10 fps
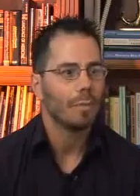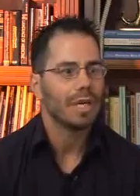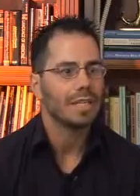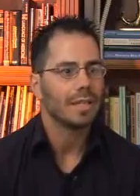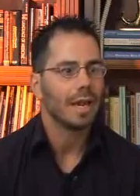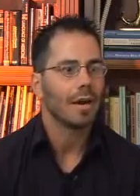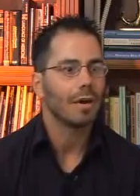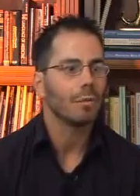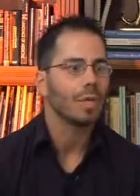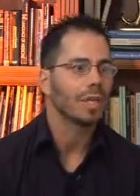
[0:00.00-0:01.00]
Everybody's
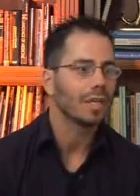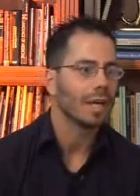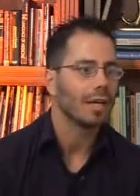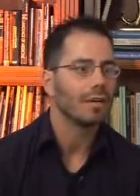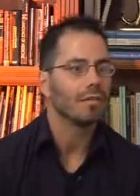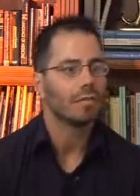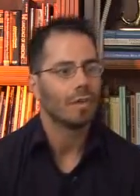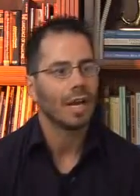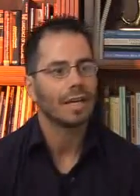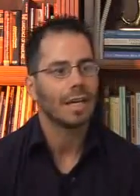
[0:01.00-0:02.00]
there, and
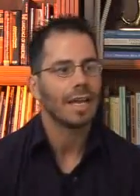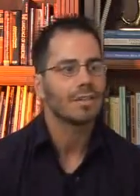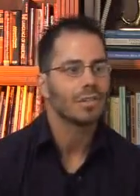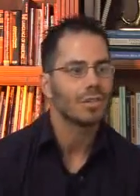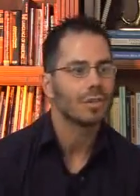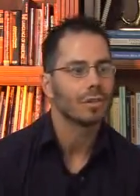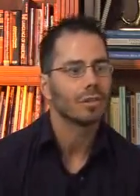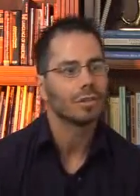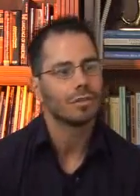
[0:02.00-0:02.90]
I can answer